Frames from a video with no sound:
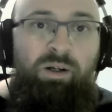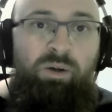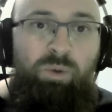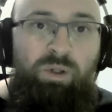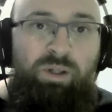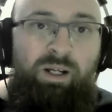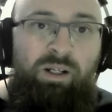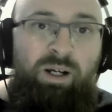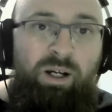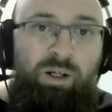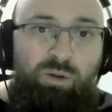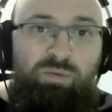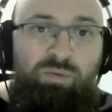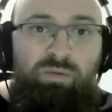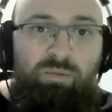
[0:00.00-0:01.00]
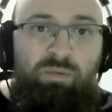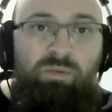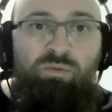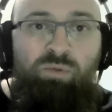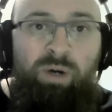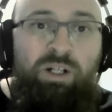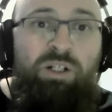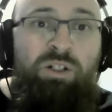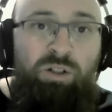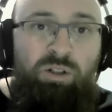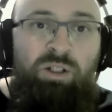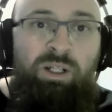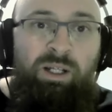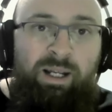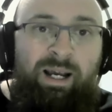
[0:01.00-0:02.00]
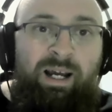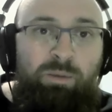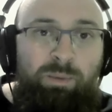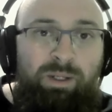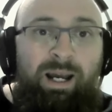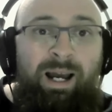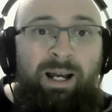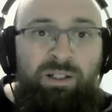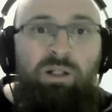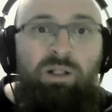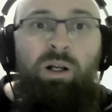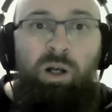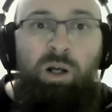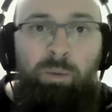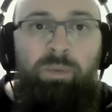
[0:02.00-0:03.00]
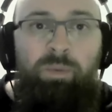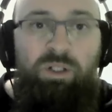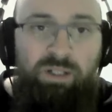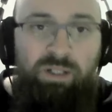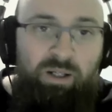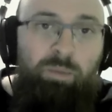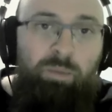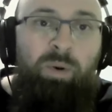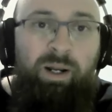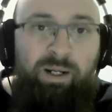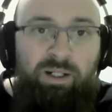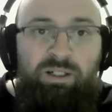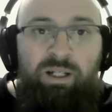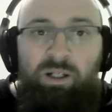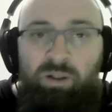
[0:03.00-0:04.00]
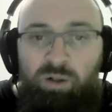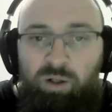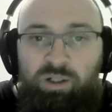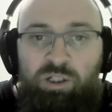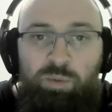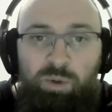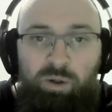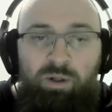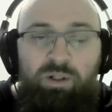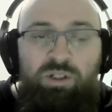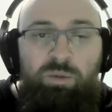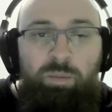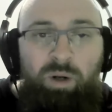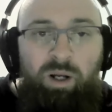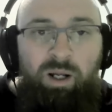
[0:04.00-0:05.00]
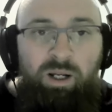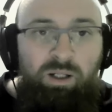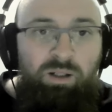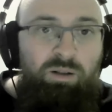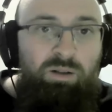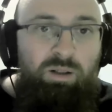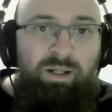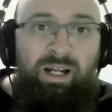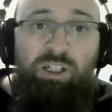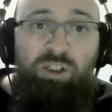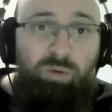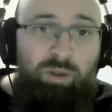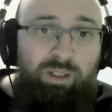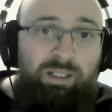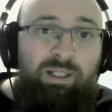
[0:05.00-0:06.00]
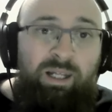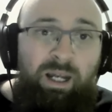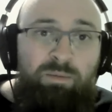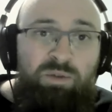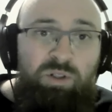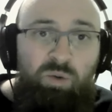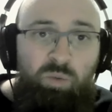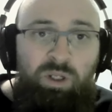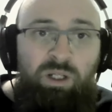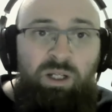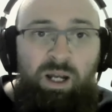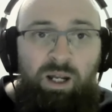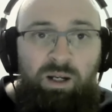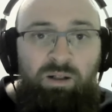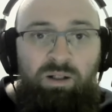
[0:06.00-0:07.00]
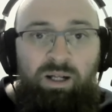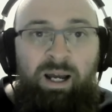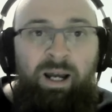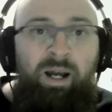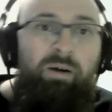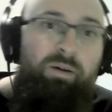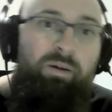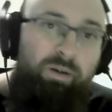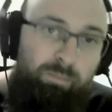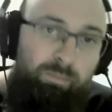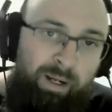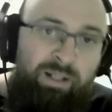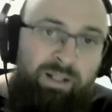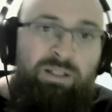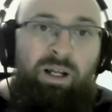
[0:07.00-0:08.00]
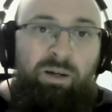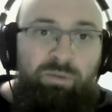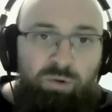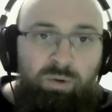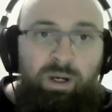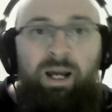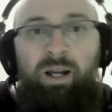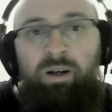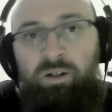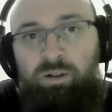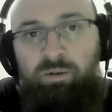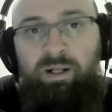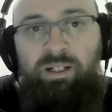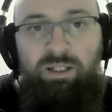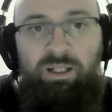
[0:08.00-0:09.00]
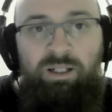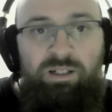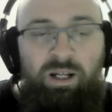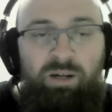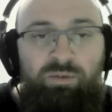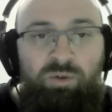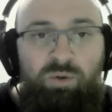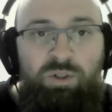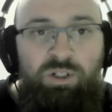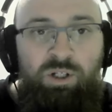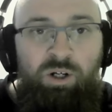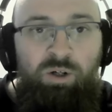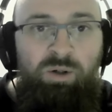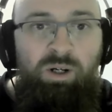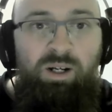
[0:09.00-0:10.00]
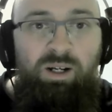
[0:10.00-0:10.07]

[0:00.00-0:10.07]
we then kind of registered the academy as a club, so that the players then got experience to play national league games at the weekend at men's level and under 18s level. So